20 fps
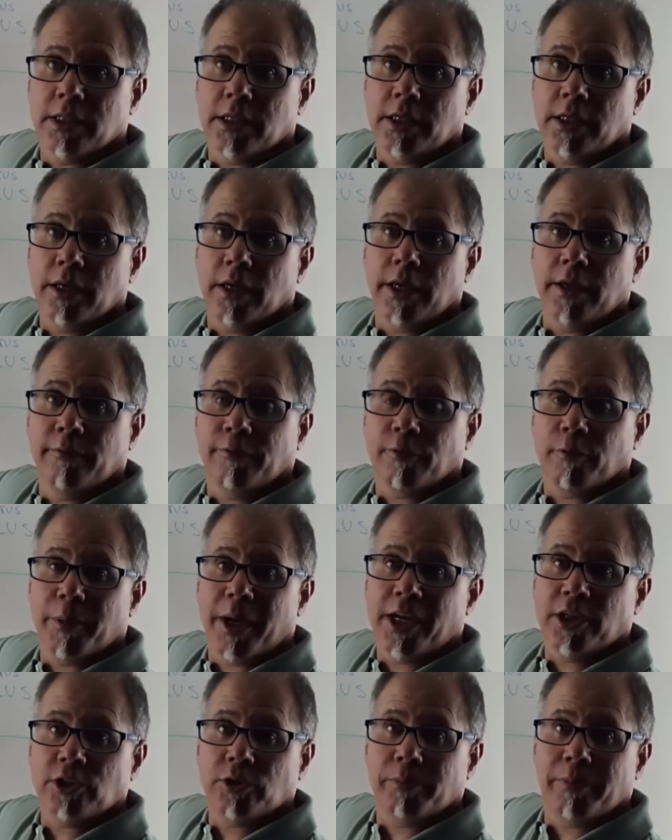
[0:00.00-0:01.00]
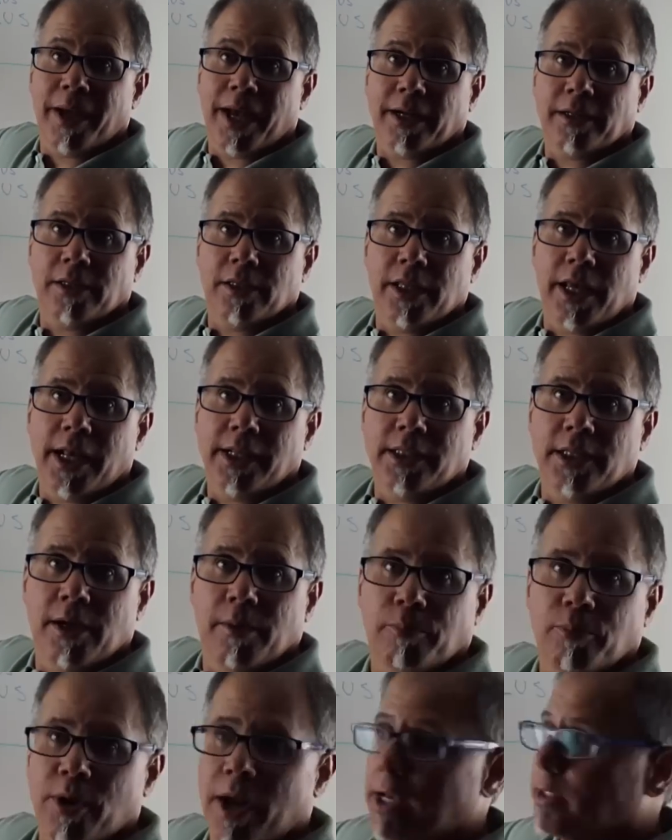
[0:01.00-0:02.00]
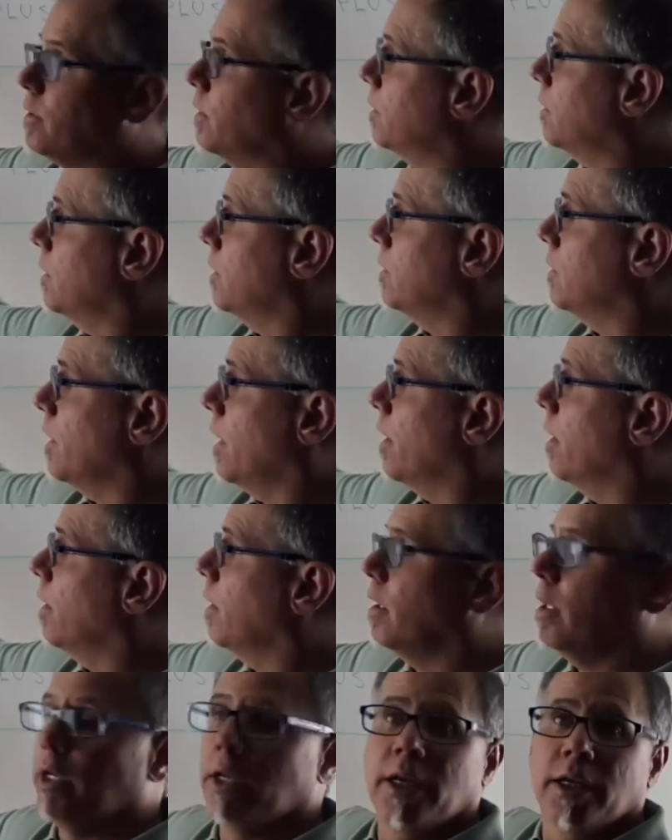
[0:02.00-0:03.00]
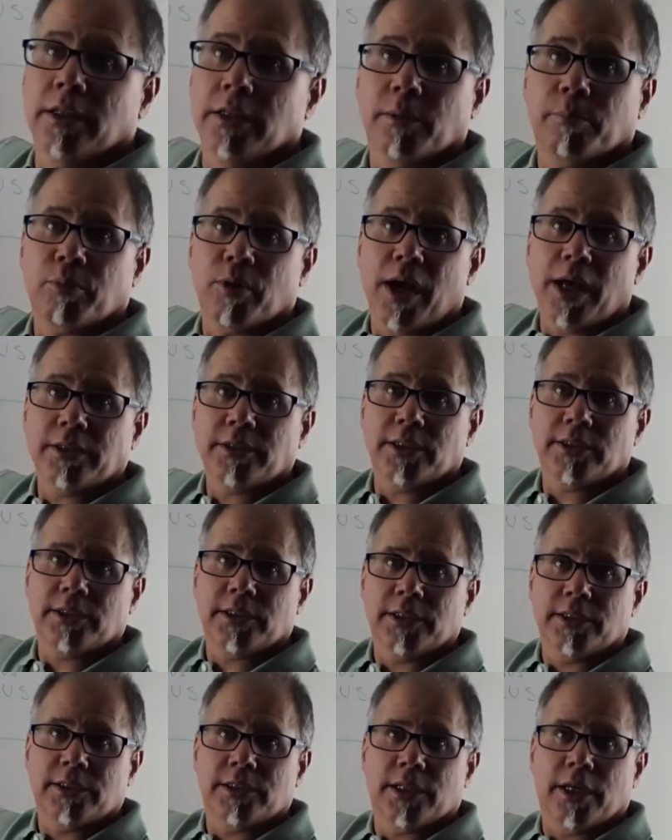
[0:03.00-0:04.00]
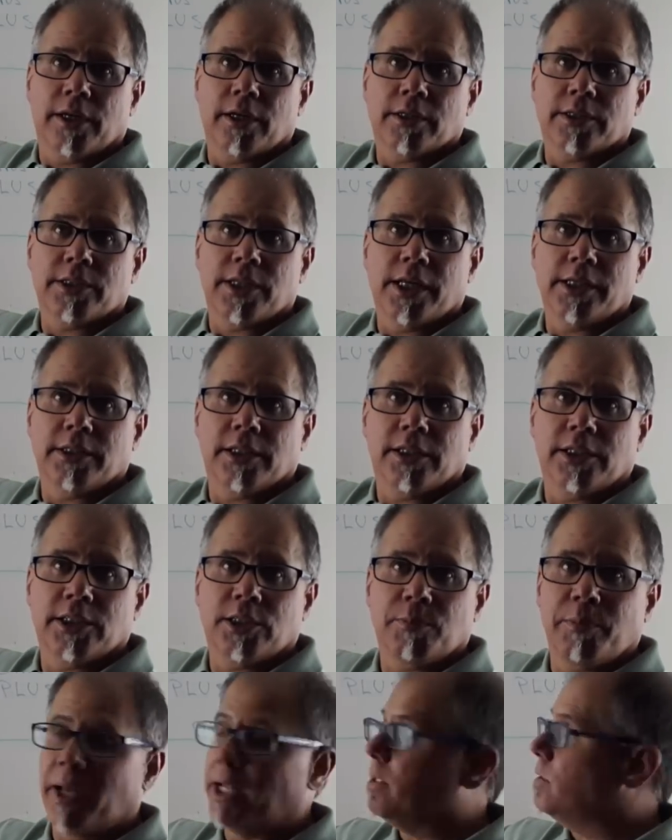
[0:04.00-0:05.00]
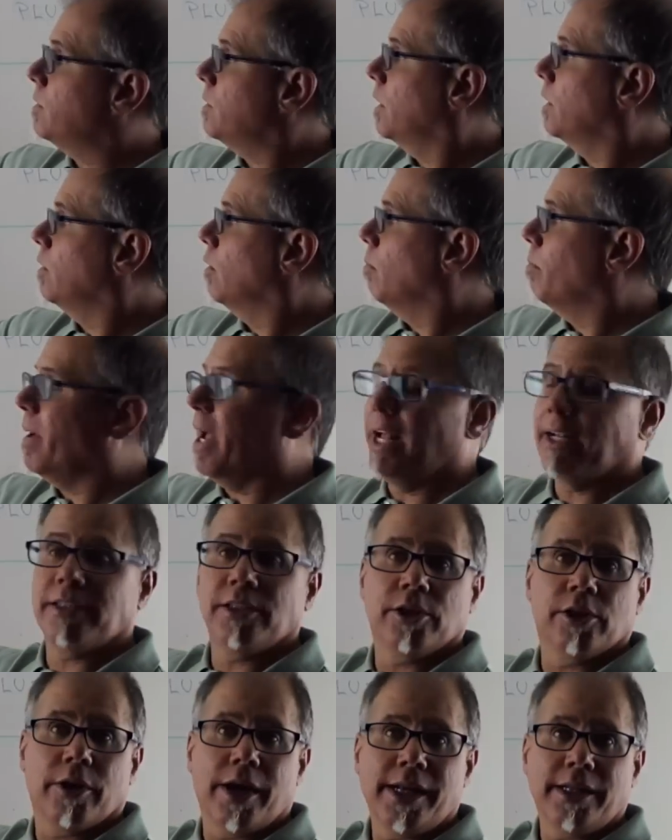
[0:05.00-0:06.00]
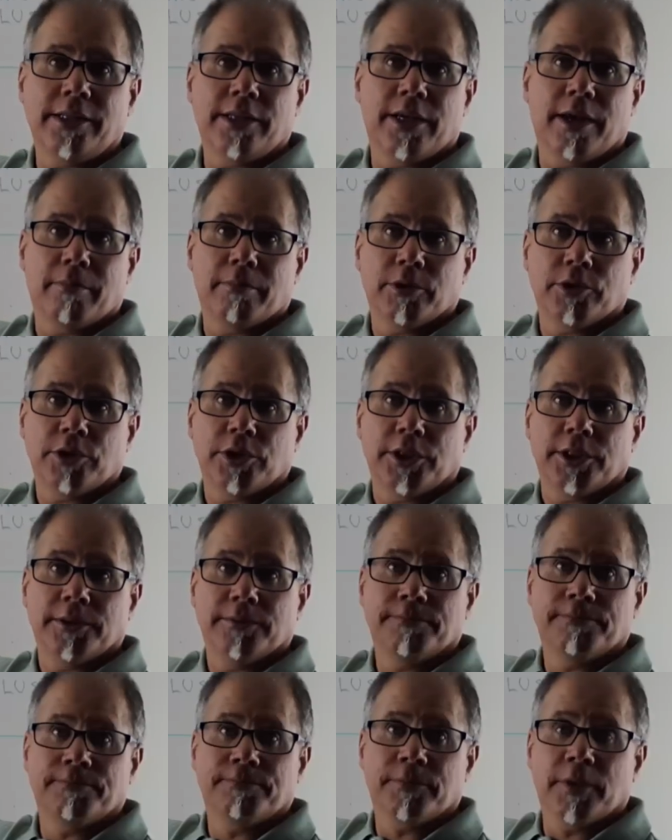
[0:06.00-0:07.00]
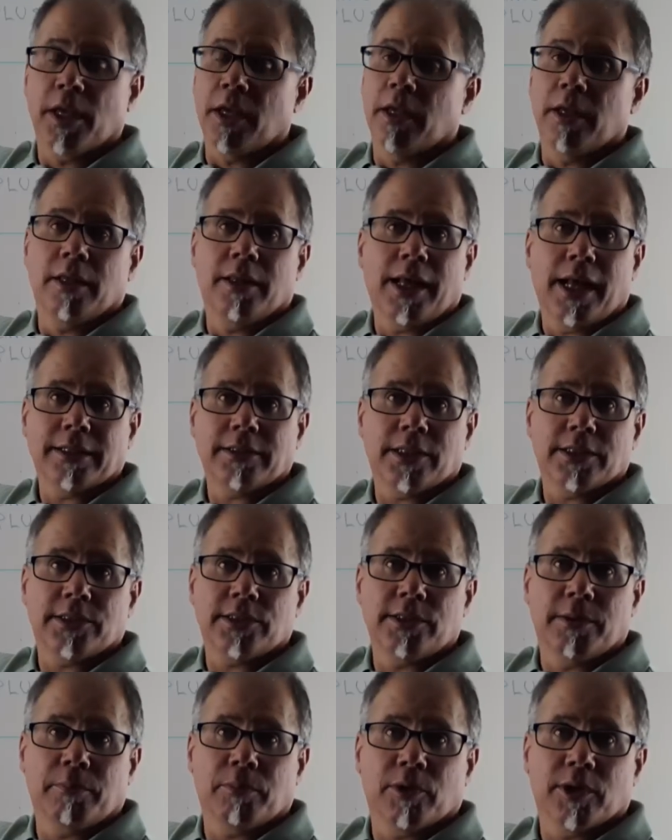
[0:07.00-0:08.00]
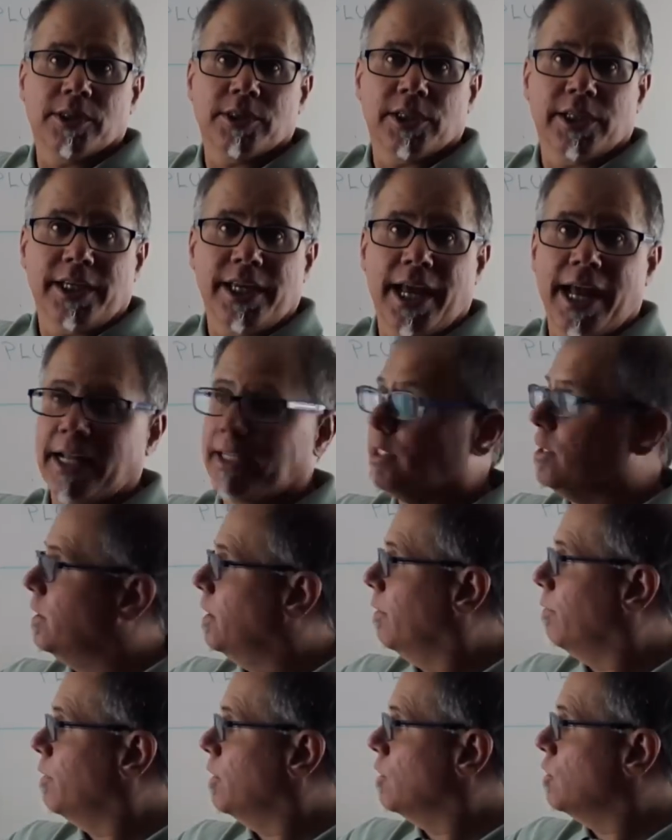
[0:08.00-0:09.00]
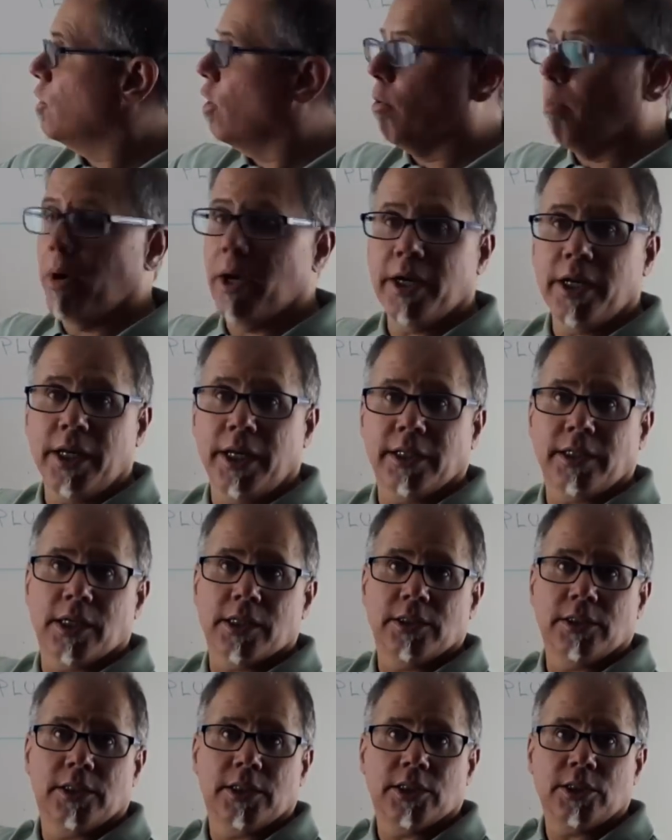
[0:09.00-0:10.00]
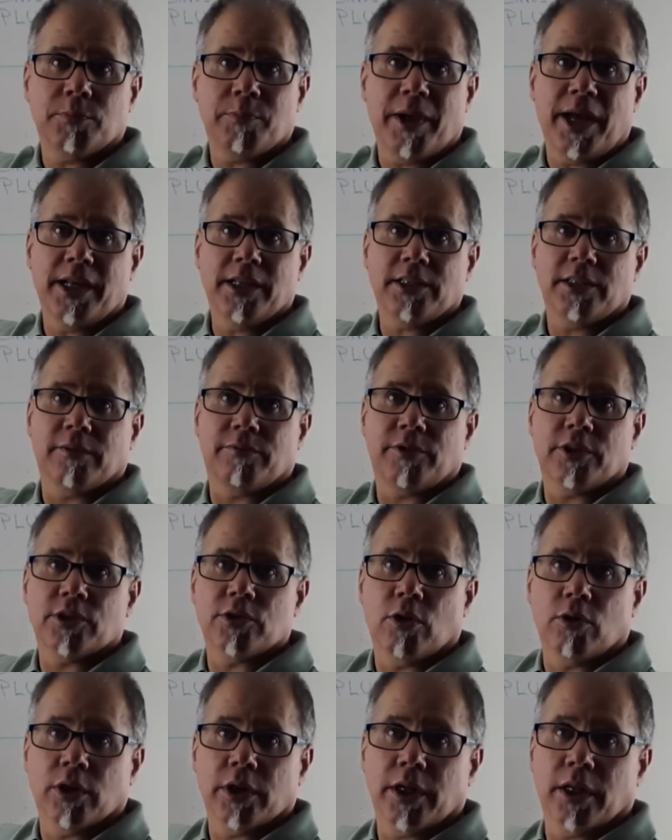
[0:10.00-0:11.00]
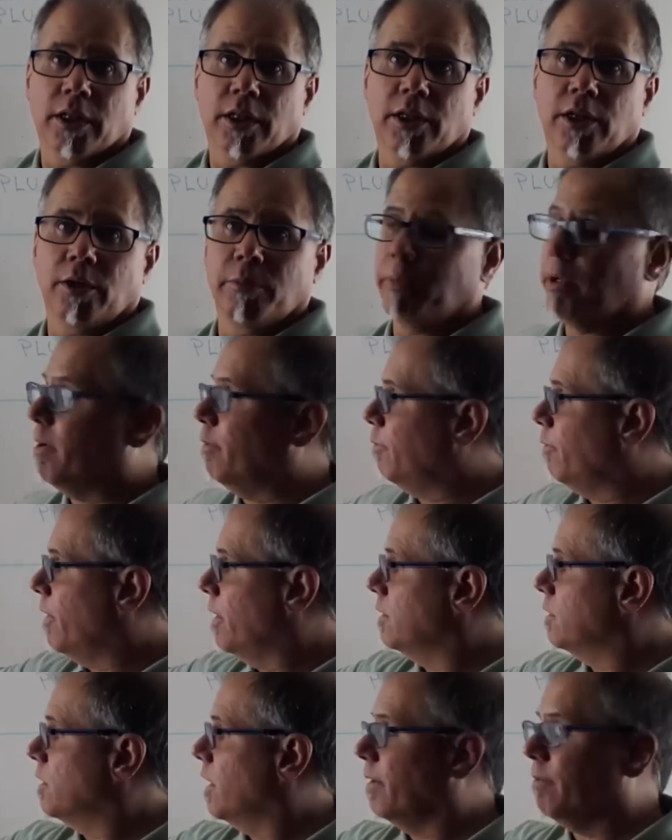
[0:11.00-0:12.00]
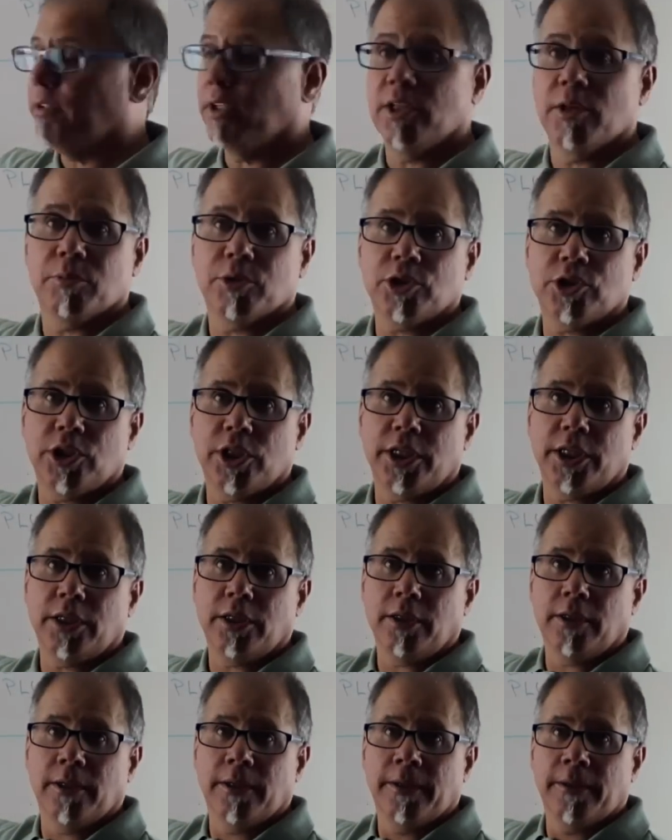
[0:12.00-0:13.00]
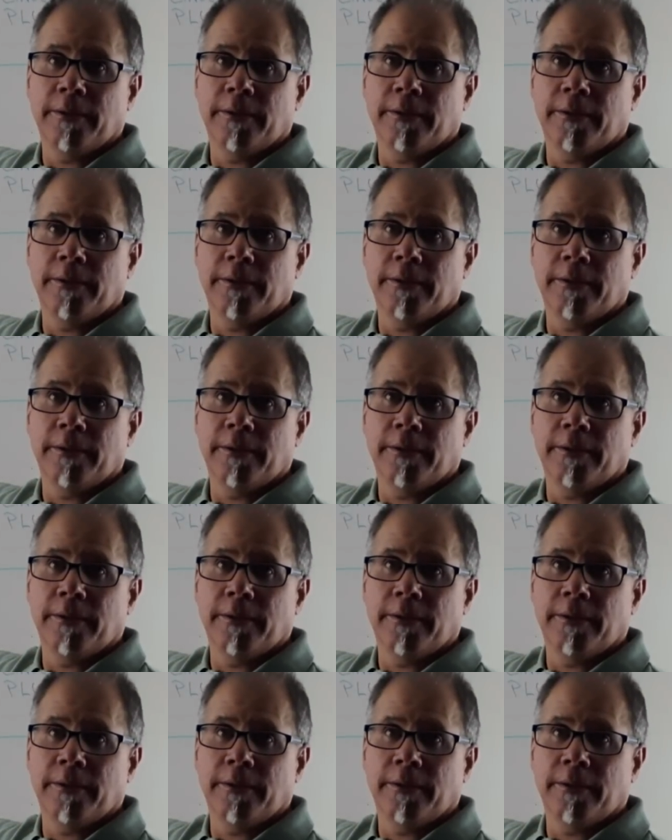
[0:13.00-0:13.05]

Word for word: the information back to the ATM processing center. The processing center sends a dispense signal back to your ATM machine. That's as simple as it gets. If there's no money, it doesn't dispense. If there's only a little bit of funds left in the machine,